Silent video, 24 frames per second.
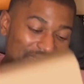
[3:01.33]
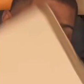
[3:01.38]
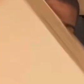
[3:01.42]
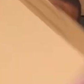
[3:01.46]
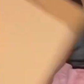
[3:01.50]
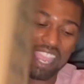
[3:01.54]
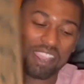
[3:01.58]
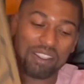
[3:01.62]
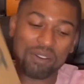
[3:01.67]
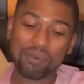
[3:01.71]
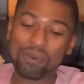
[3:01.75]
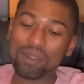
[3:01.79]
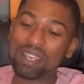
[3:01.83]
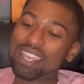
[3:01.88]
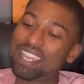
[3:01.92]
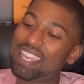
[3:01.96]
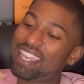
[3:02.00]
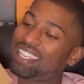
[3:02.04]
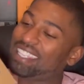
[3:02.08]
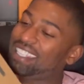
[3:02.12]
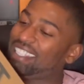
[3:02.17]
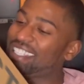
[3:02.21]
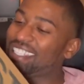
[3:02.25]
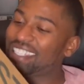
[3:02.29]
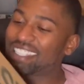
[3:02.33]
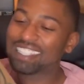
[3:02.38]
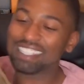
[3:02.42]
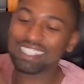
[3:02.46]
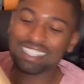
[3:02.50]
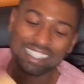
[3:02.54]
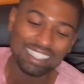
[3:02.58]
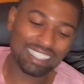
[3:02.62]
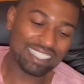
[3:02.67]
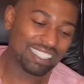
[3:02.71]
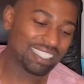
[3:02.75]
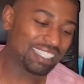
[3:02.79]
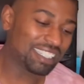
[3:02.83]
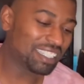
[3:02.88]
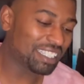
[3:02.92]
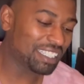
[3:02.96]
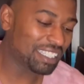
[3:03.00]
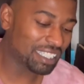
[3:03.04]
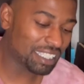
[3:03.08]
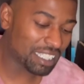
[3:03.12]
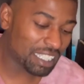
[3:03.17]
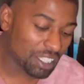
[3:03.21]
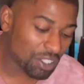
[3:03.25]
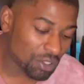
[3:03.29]
Like, what?
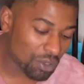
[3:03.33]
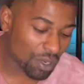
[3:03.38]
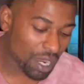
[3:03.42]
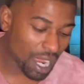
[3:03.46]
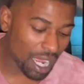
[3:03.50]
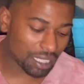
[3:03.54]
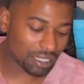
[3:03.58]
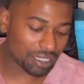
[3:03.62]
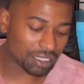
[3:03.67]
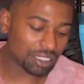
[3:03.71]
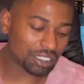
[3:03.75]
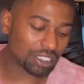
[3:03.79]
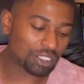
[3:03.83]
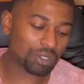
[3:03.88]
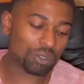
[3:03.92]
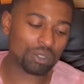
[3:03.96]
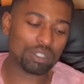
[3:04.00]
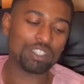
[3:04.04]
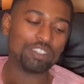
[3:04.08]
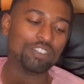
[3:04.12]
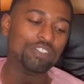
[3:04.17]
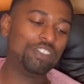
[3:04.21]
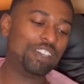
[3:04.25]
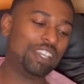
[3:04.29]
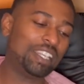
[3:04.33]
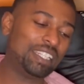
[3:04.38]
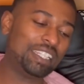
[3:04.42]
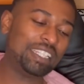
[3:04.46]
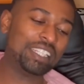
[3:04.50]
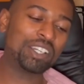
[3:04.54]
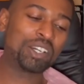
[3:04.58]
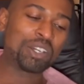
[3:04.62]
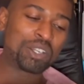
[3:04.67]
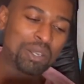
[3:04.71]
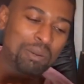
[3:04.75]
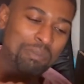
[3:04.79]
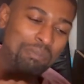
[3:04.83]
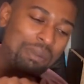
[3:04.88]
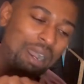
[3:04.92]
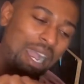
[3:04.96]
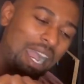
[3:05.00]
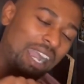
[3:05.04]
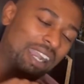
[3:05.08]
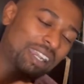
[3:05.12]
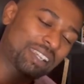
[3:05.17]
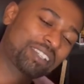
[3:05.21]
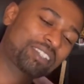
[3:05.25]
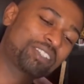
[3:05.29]
You got the 350 on the
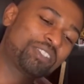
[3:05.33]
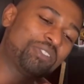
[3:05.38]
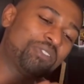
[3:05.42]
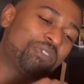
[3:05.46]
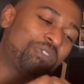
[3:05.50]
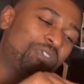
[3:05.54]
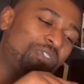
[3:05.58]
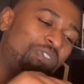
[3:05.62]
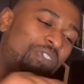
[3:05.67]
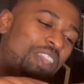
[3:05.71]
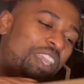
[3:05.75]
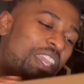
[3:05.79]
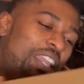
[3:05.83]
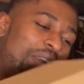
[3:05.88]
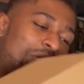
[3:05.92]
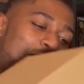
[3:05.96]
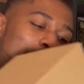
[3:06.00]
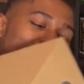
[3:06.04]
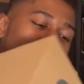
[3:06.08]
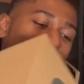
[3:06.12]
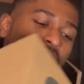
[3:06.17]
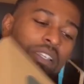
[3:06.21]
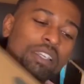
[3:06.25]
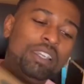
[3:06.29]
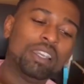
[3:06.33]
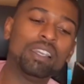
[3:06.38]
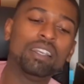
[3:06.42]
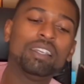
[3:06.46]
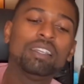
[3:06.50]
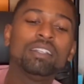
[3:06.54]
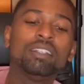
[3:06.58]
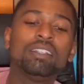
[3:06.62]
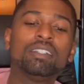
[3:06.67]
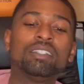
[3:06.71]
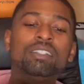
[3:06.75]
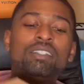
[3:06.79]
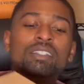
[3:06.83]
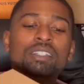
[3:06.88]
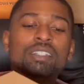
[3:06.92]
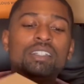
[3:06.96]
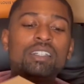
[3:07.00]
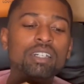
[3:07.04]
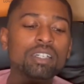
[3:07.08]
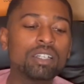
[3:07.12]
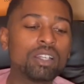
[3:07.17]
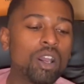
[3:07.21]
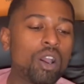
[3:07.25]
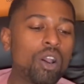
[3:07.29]
box, you feel me?
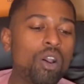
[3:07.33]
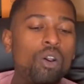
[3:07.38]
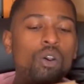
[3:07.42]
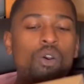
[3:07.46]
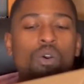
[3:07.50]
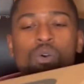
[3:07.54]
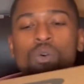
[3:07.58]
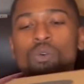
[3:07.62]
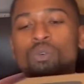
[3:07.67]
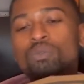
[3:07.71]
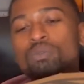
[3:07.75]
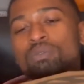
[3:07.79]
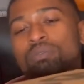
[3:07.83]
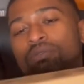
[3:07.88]
Good old